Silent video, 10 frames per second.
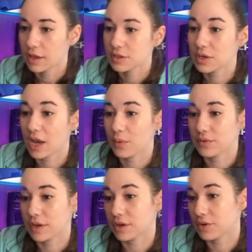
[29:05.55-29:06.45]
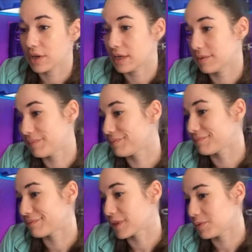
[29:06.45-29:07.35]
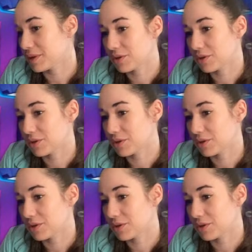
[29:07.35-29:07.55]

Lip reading: So now we've got our green coming